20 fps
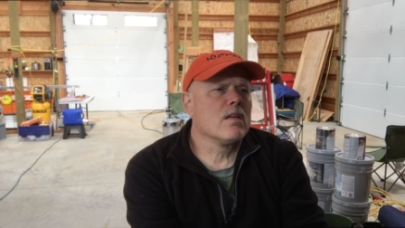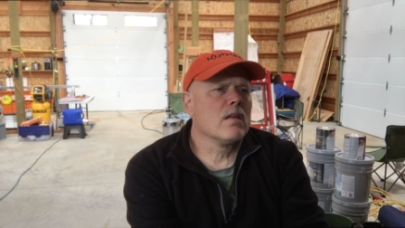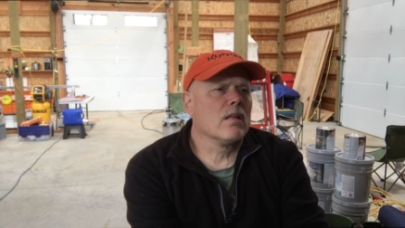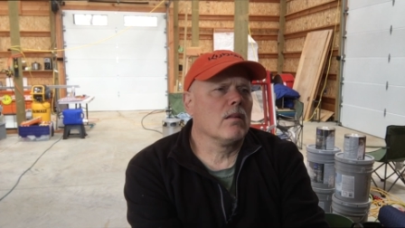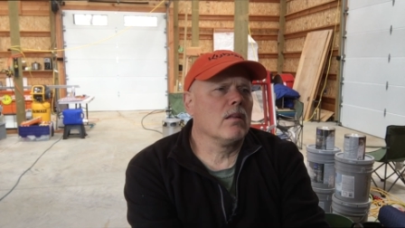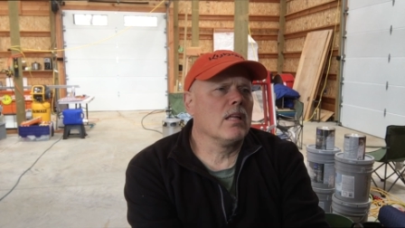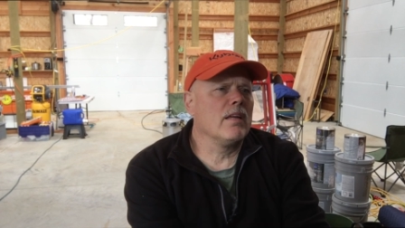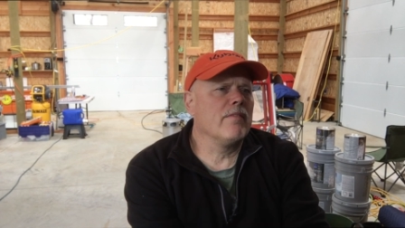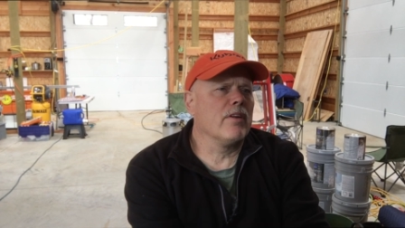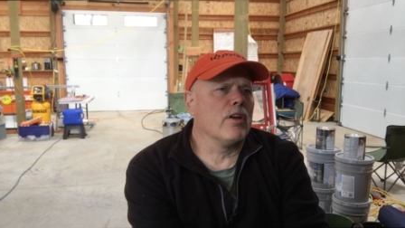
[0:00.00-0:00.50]

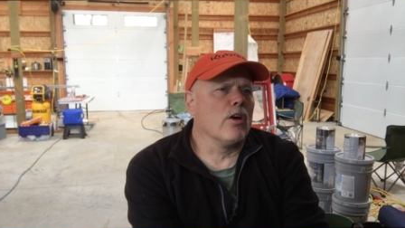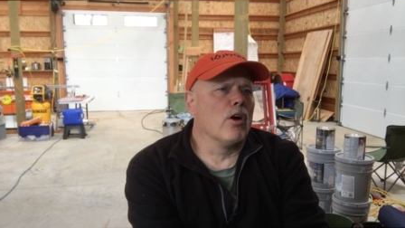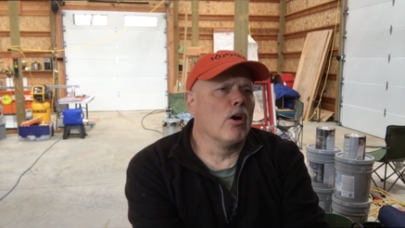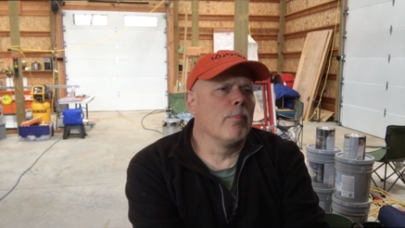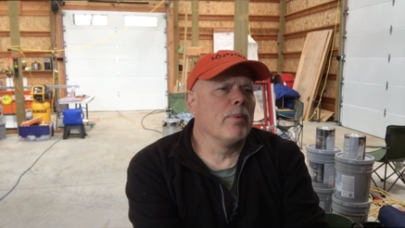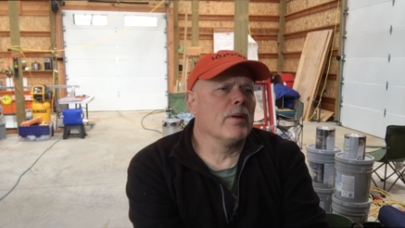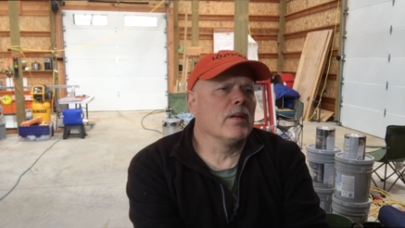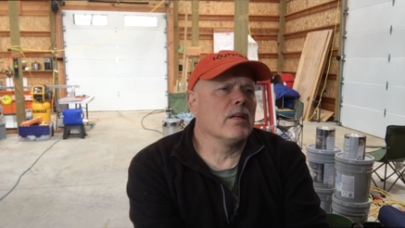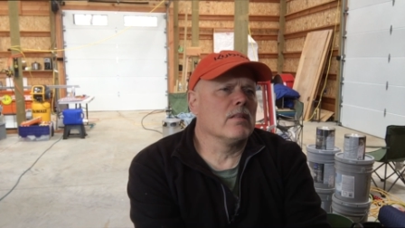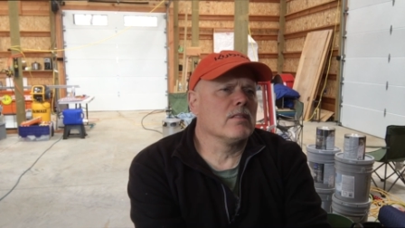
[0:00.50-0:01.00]
leave it
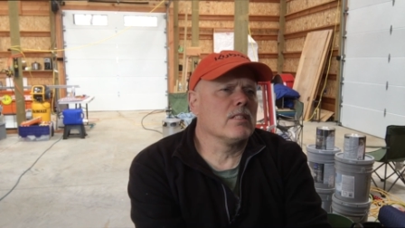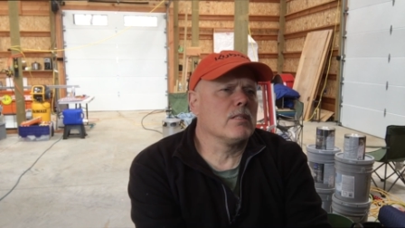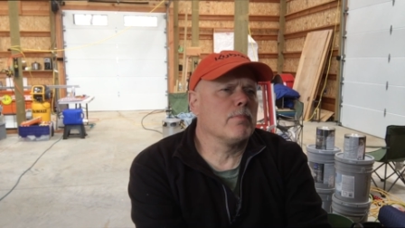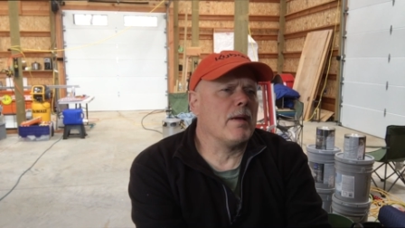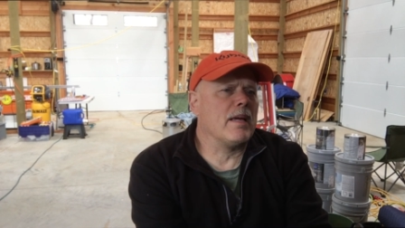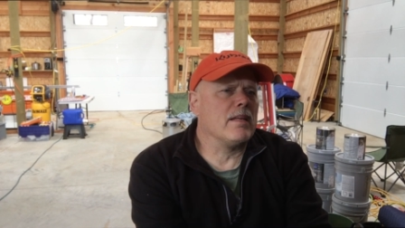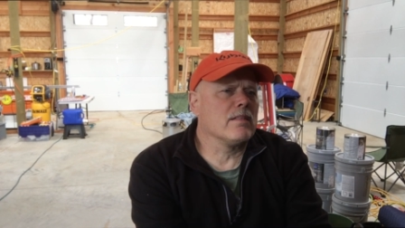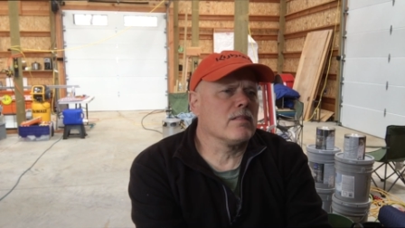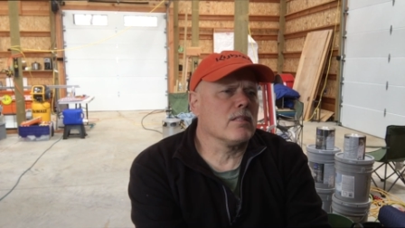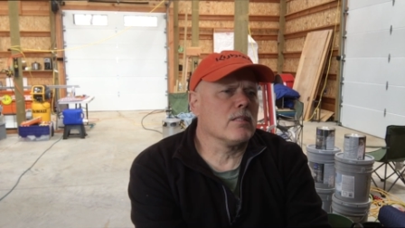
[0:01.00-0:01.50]
open in
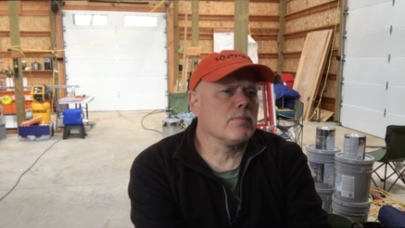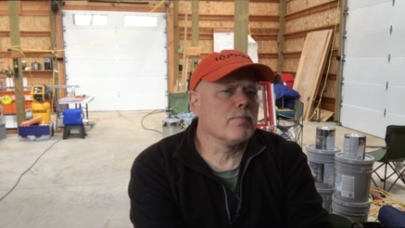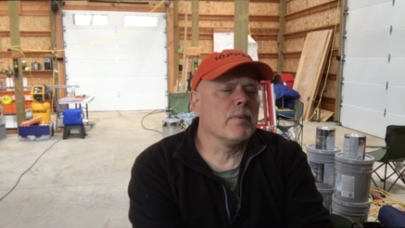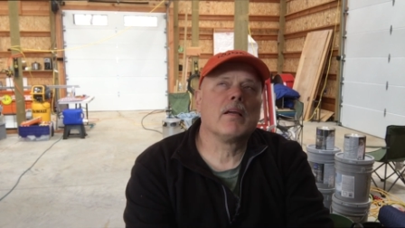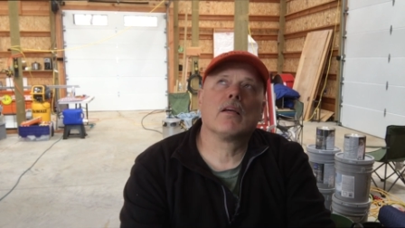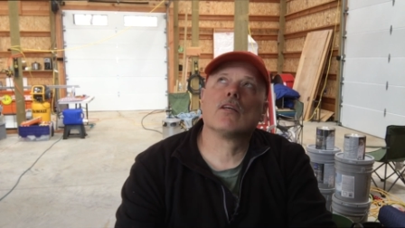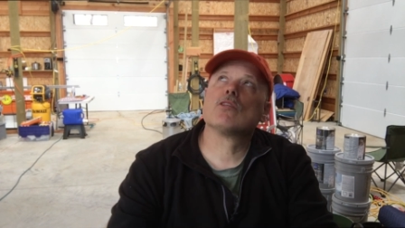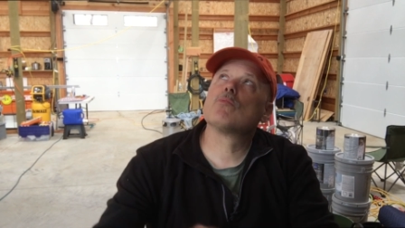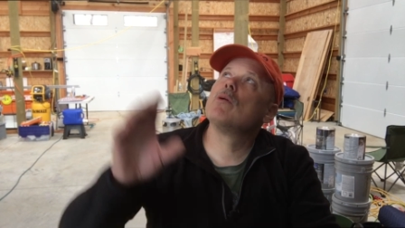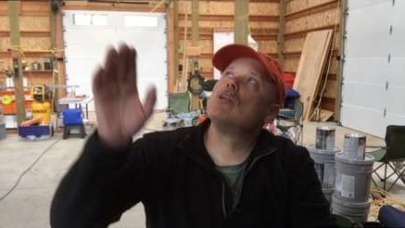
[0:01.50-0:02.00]
spaces
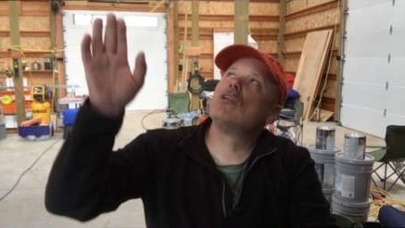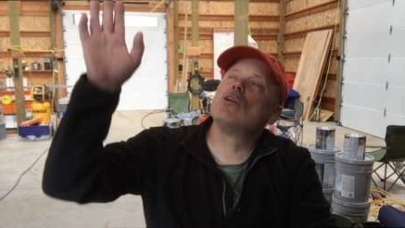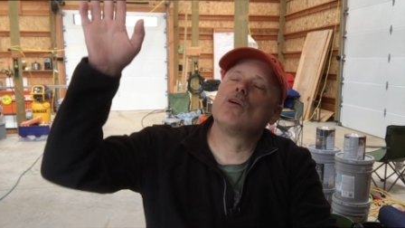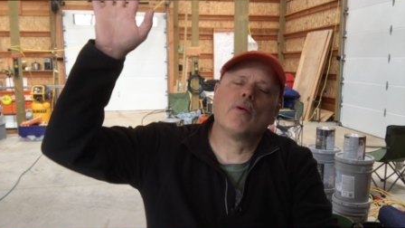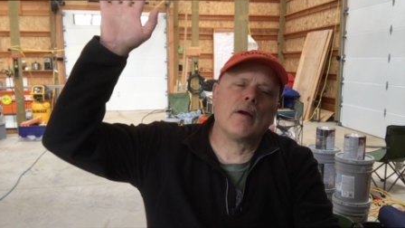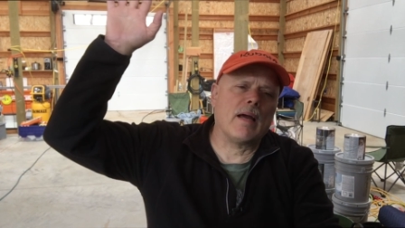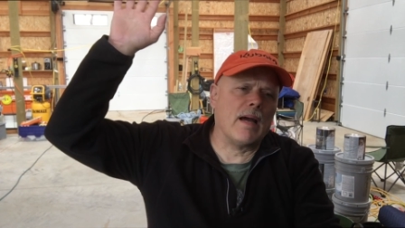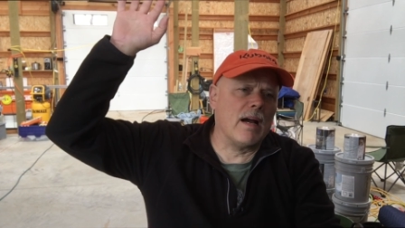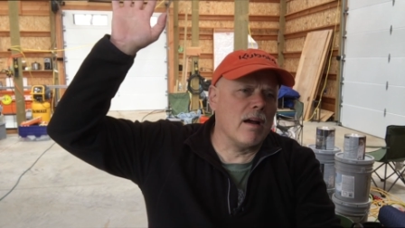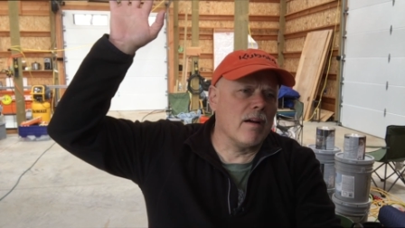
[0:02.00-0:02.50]
because we do
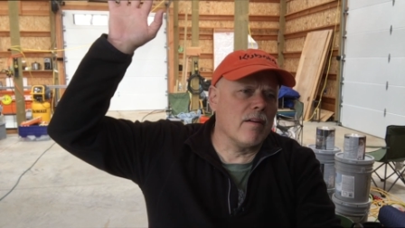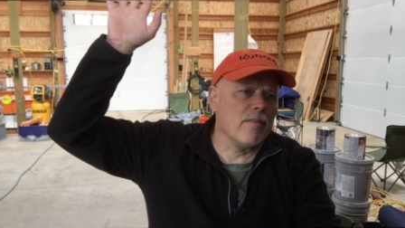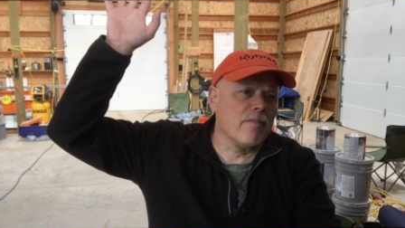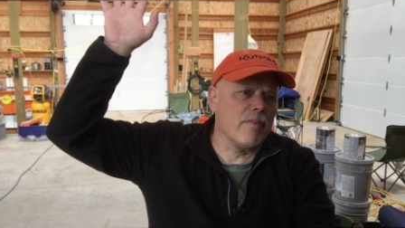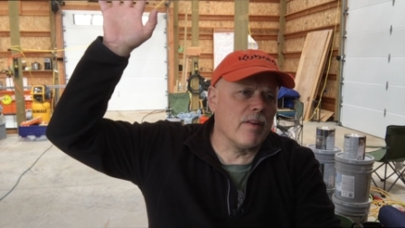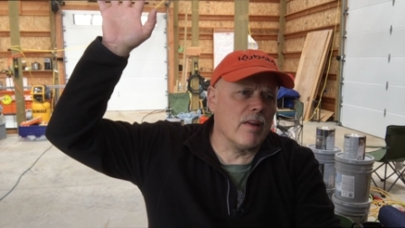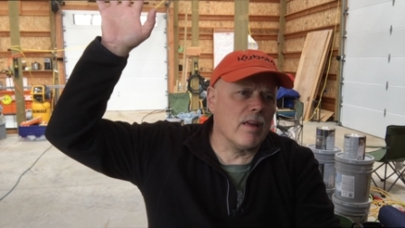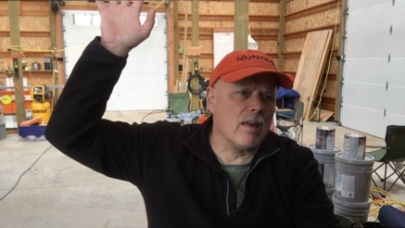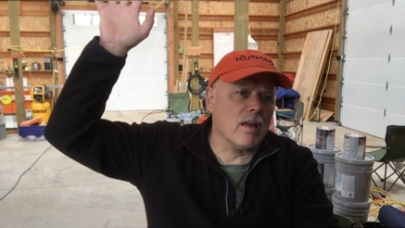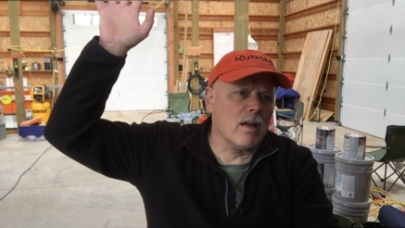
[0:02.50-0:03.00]
have
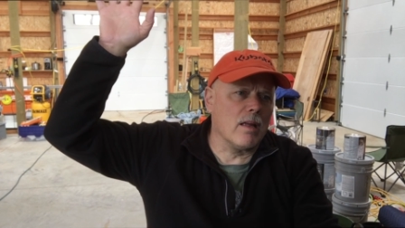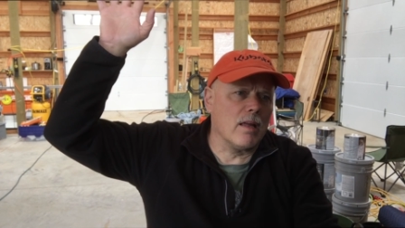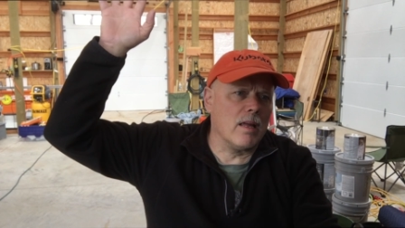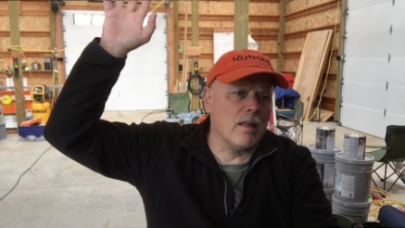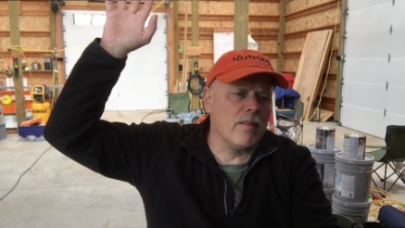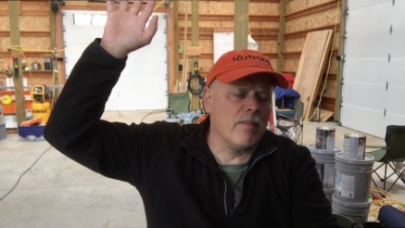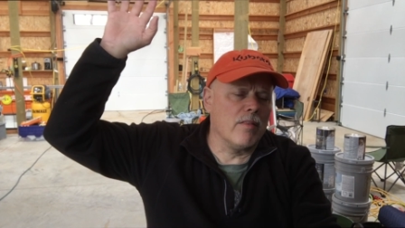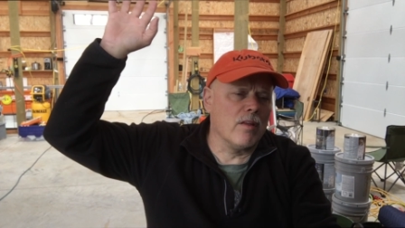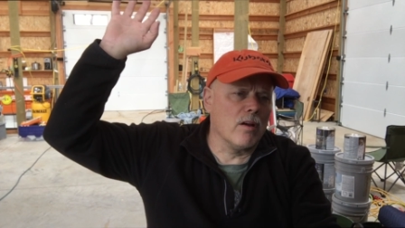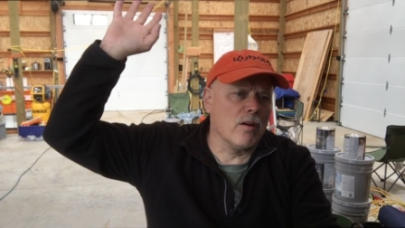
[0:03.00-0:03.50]

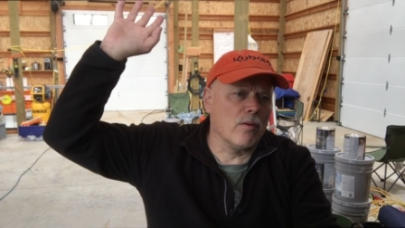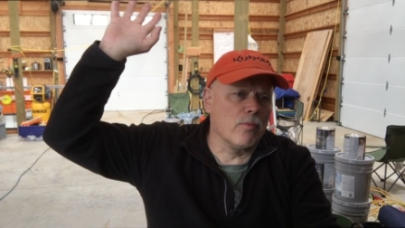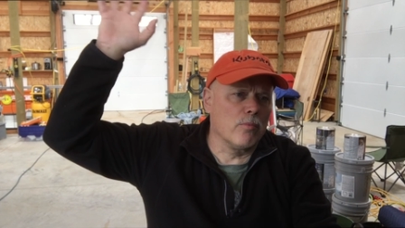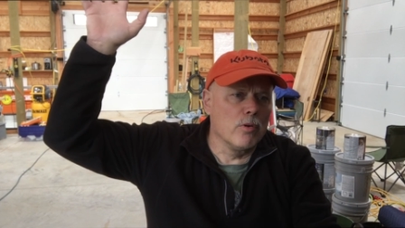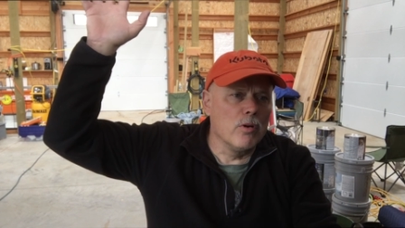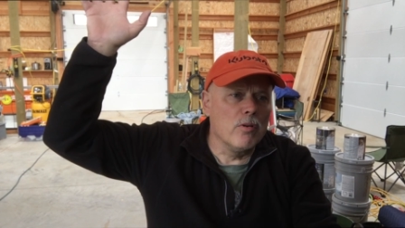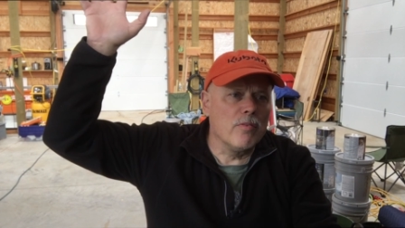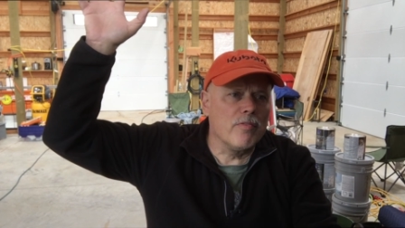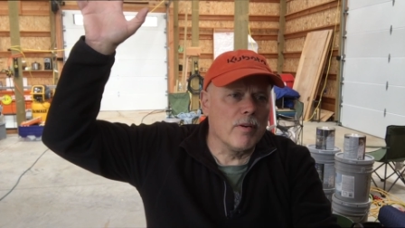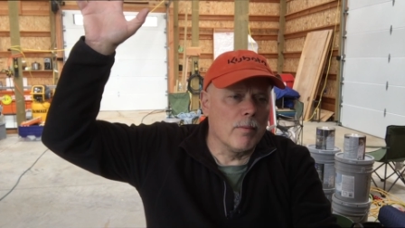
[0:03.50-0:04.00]
in the
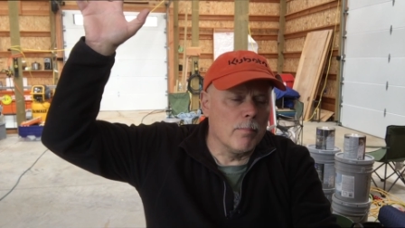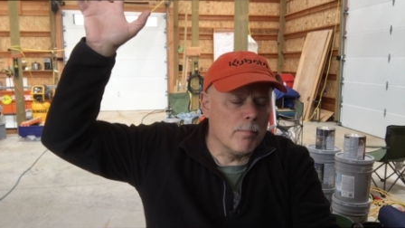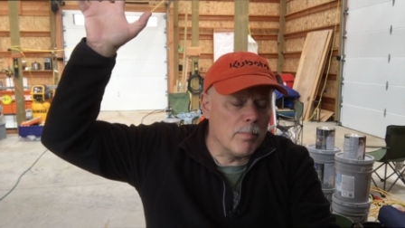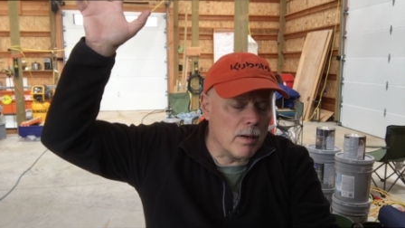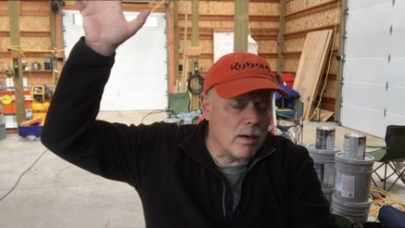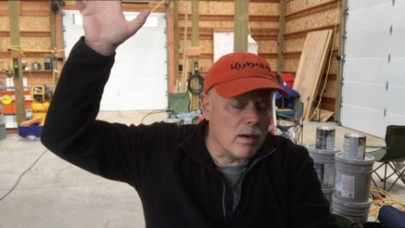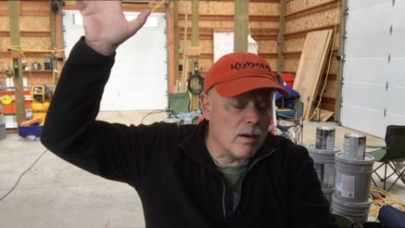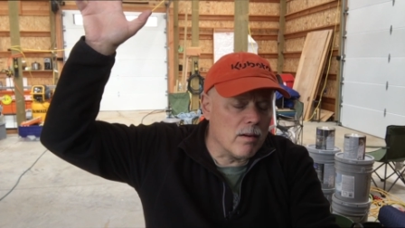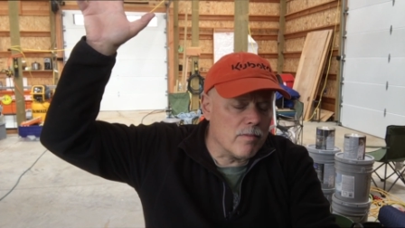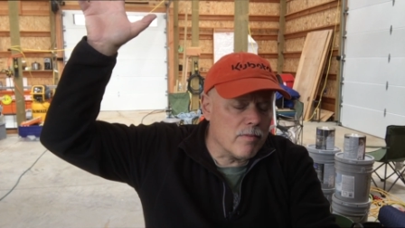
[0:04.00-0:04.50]
roof
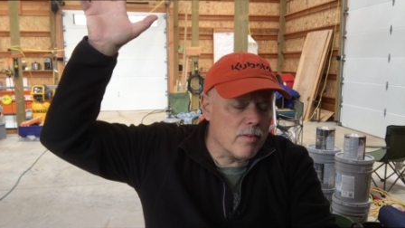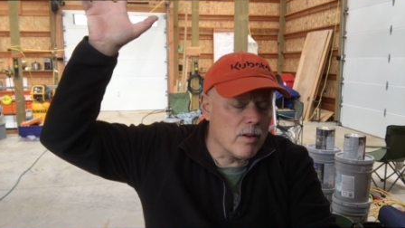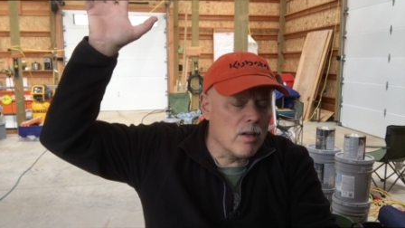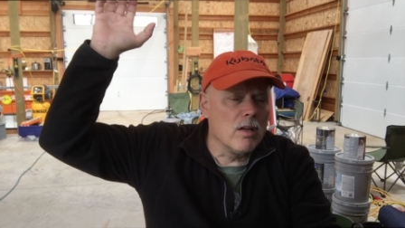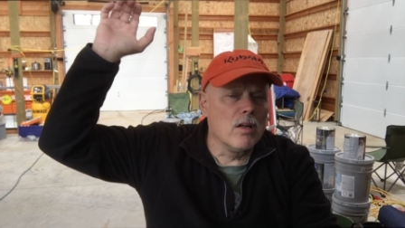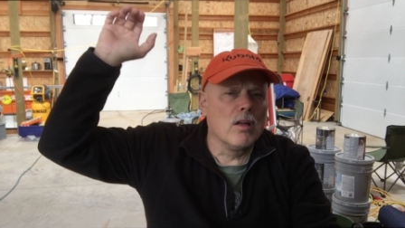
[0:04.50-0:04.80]
above,